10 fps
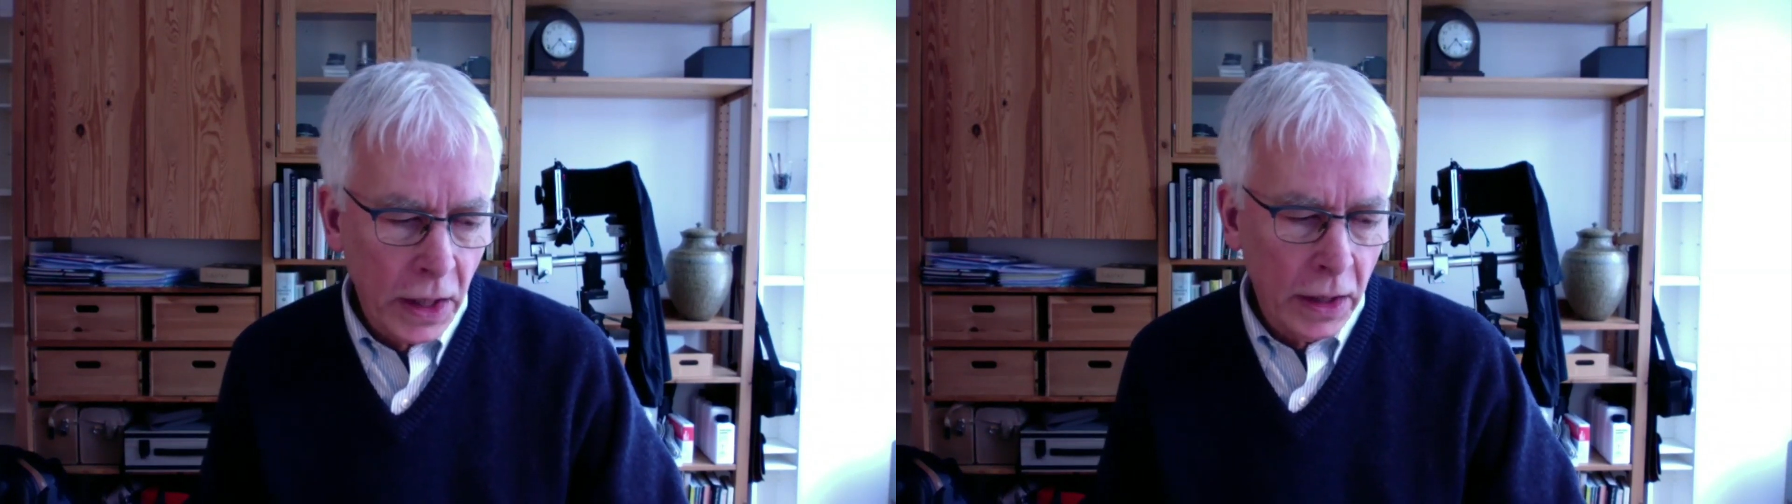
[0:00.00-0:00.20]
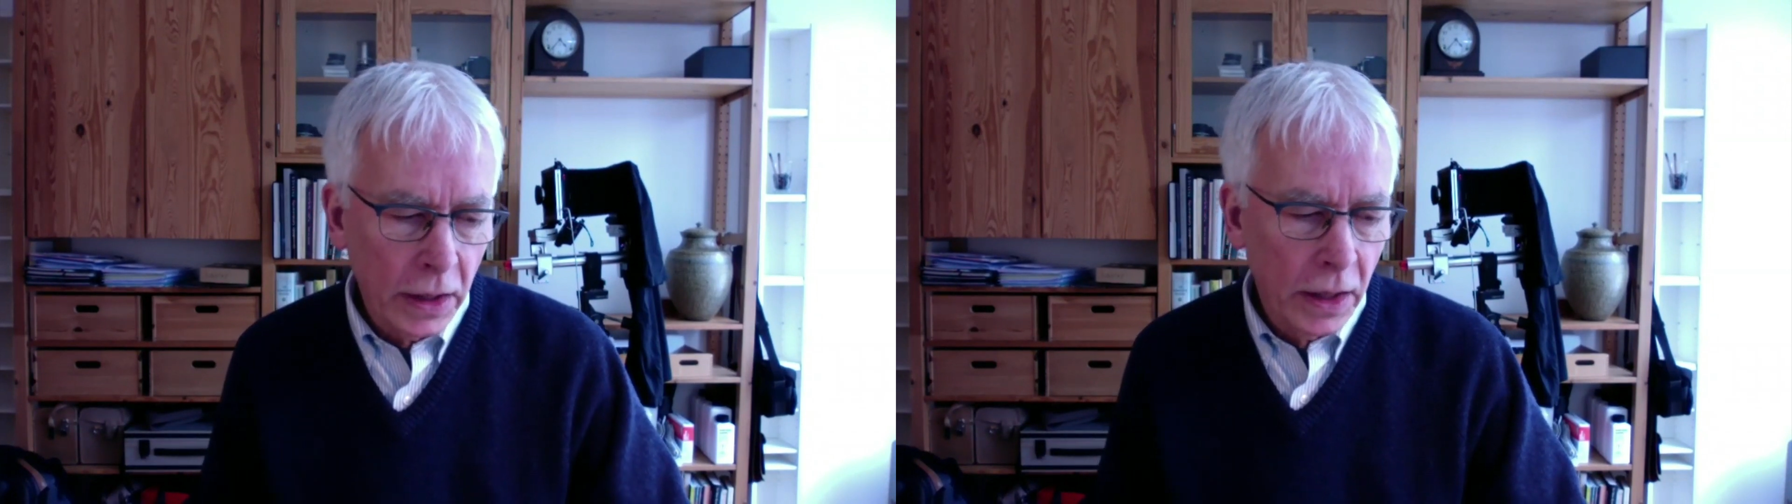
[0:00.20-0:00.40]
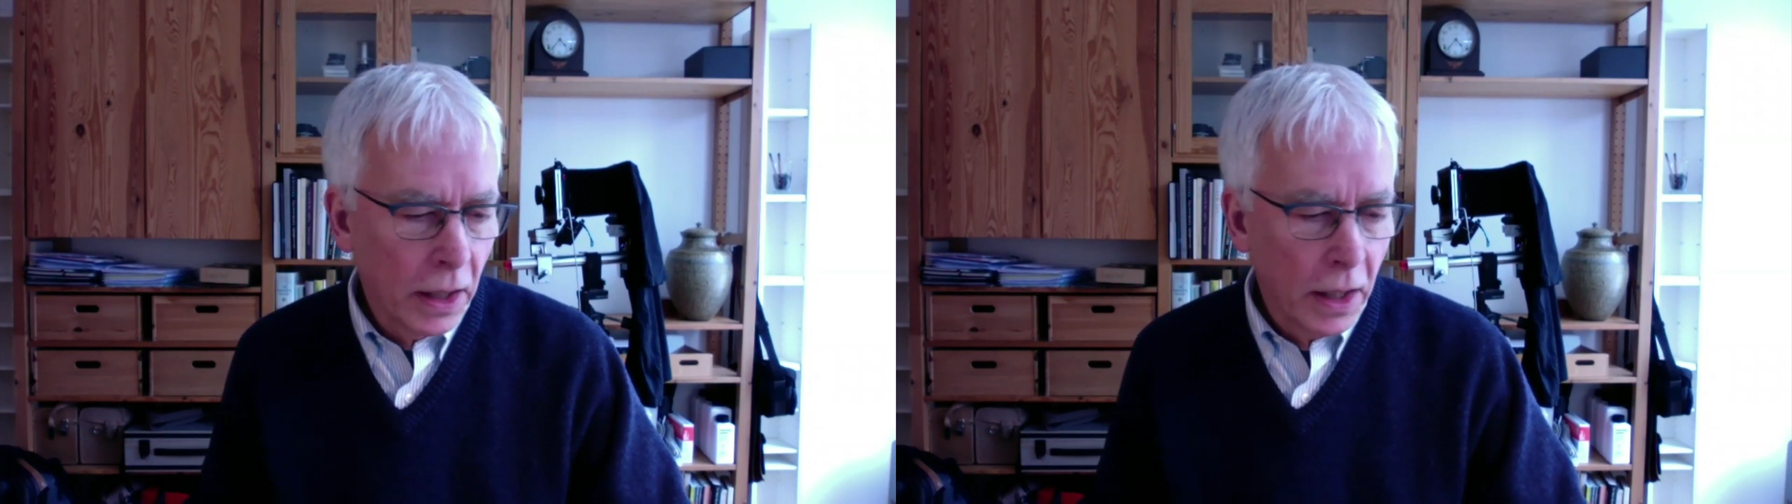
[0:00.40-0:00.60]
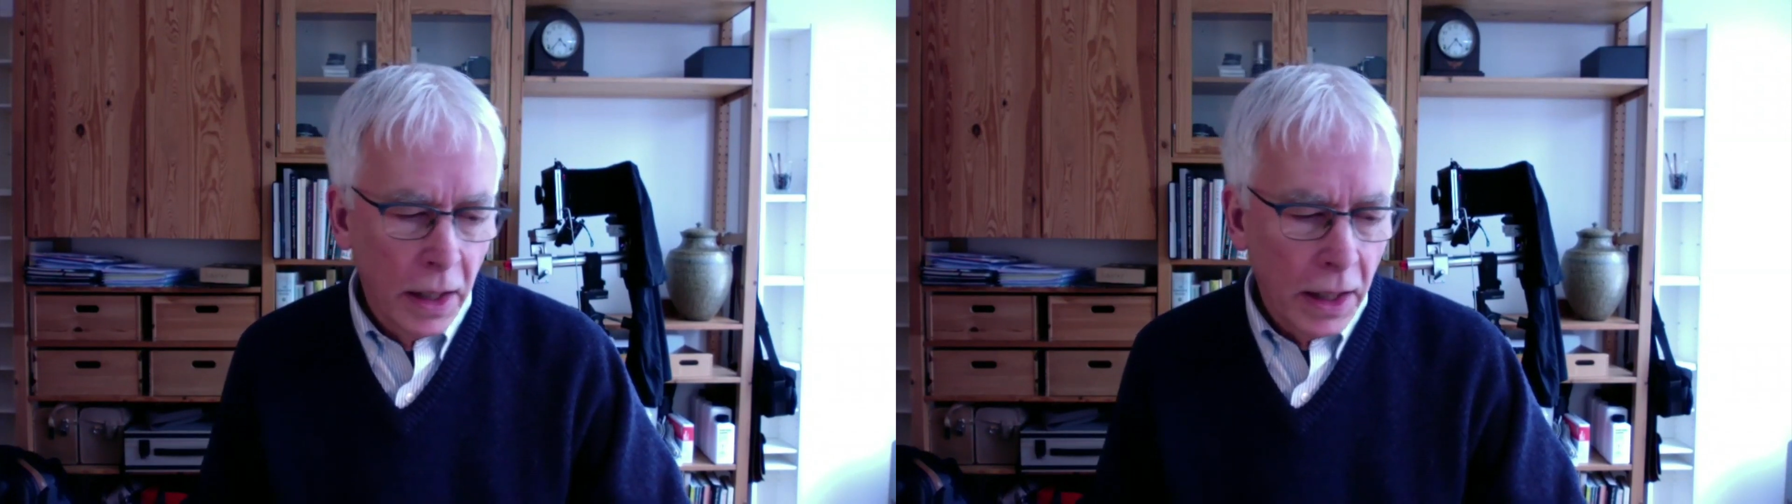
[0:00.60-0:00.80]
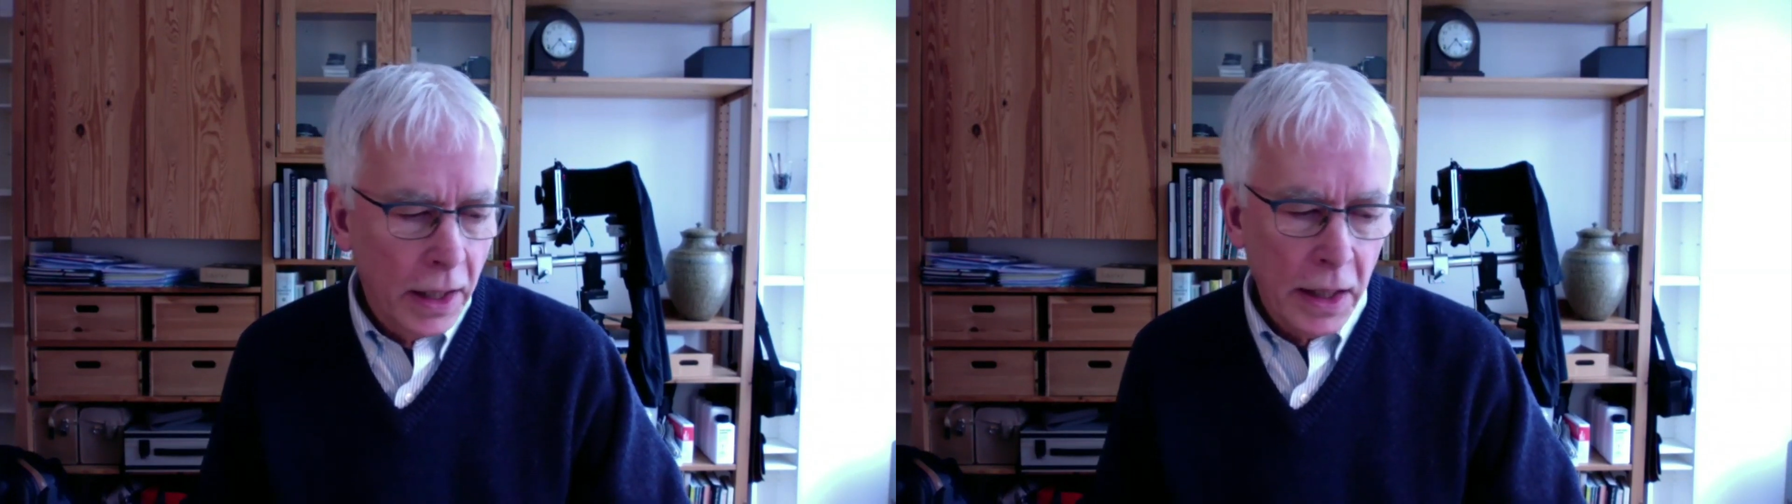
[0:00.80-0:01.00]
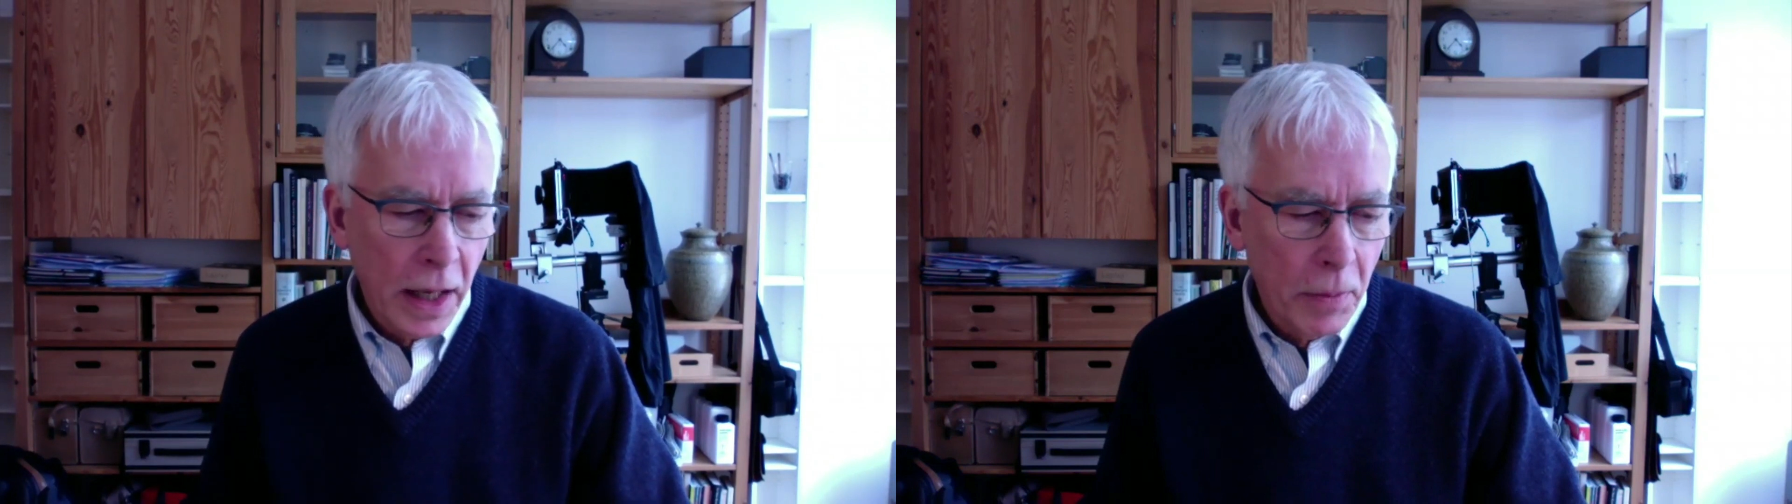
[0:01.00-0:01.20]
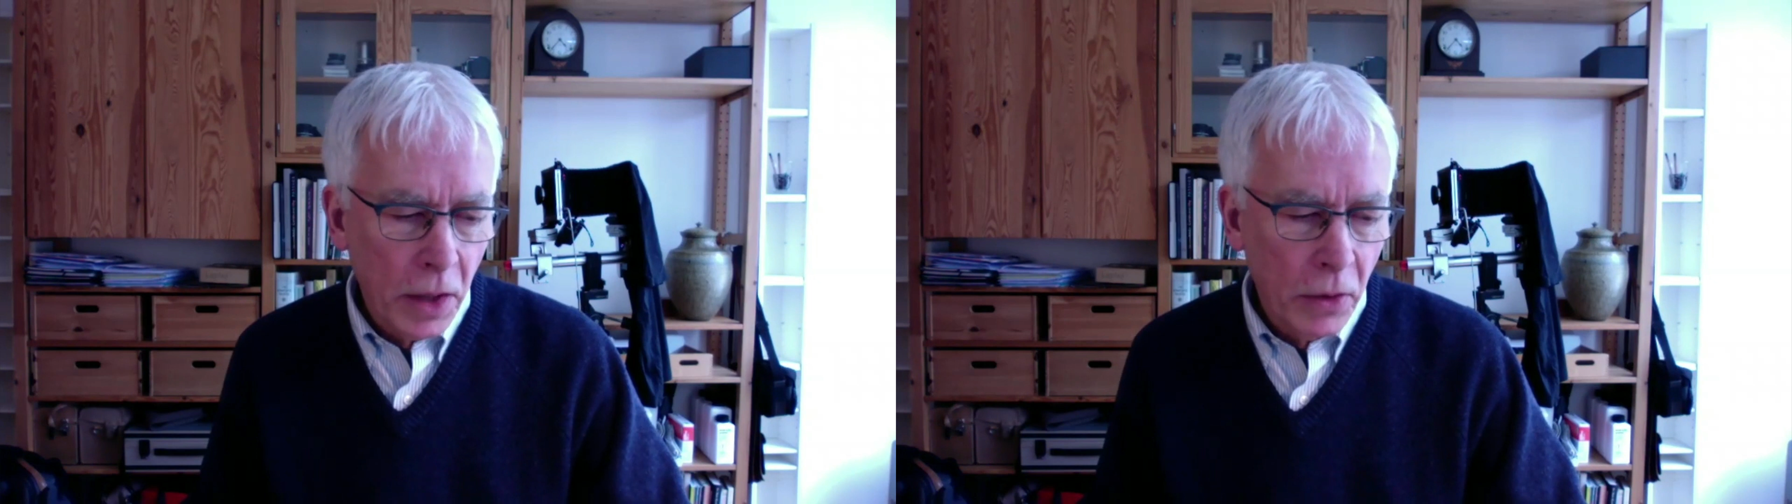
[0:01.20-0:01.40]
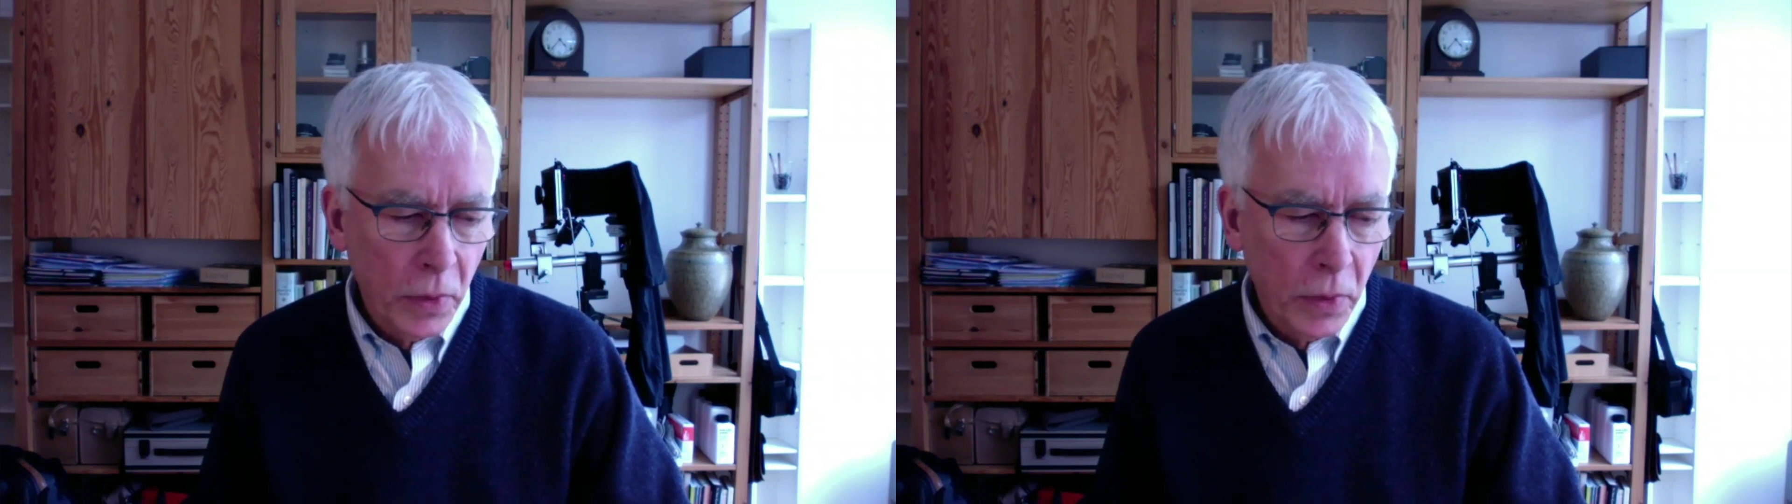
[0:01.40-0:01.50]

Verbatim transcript: and he came in.